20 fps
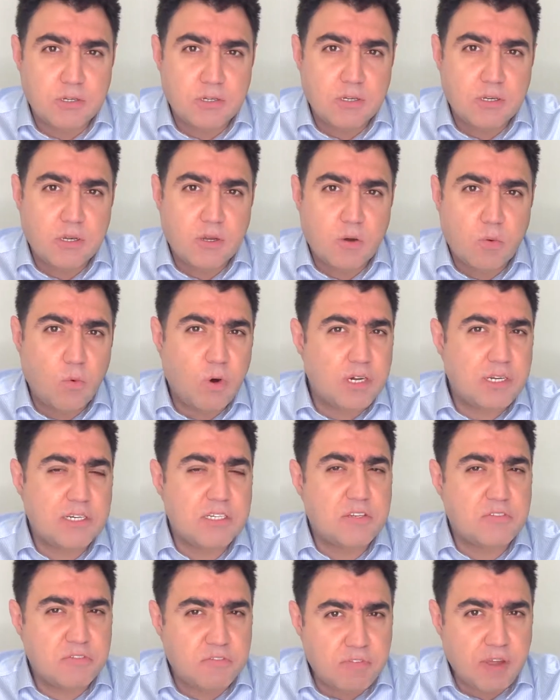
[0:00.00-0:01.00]
what his
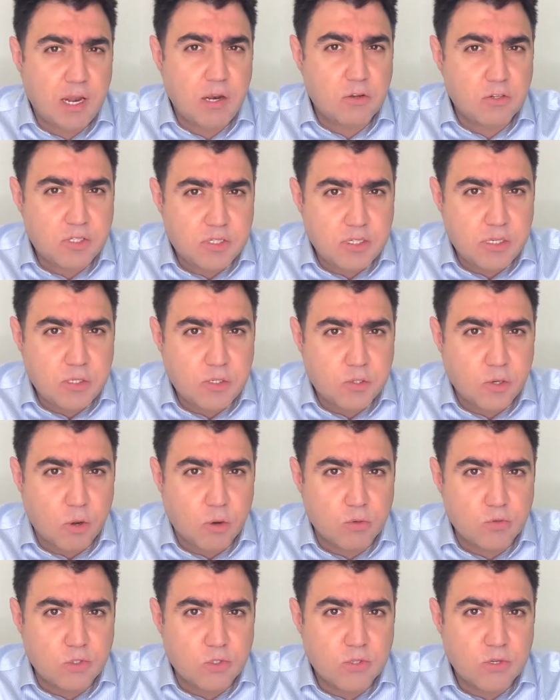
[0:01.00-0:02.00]
fellow
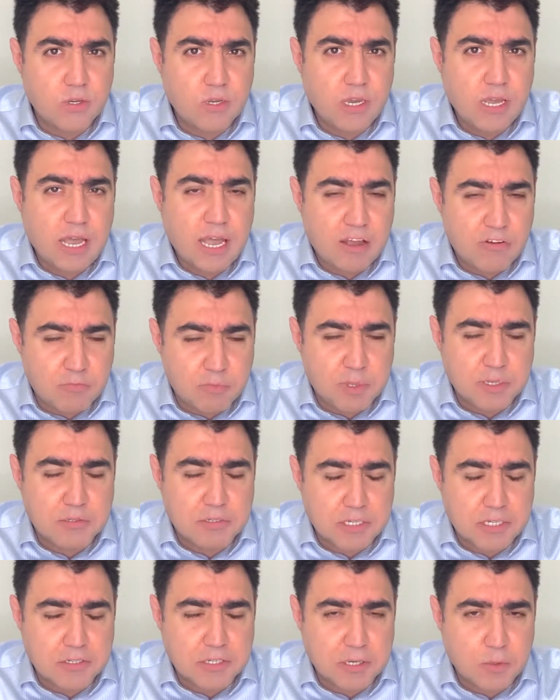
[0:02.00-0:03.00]
CISOs have been
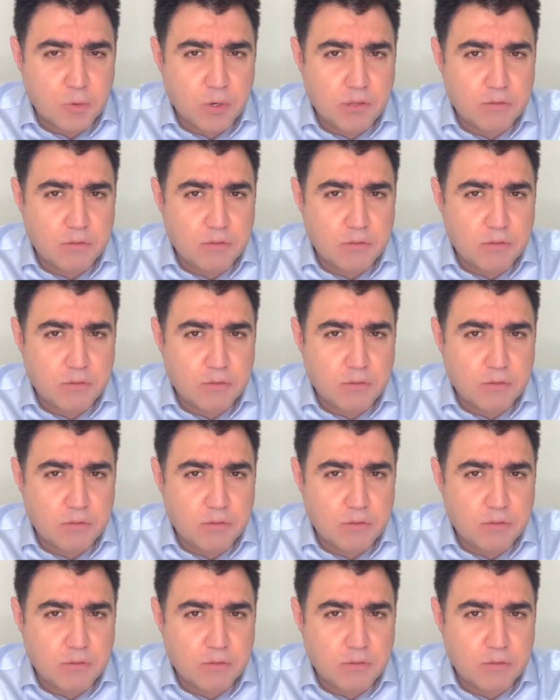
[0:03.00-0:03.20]
dealing with.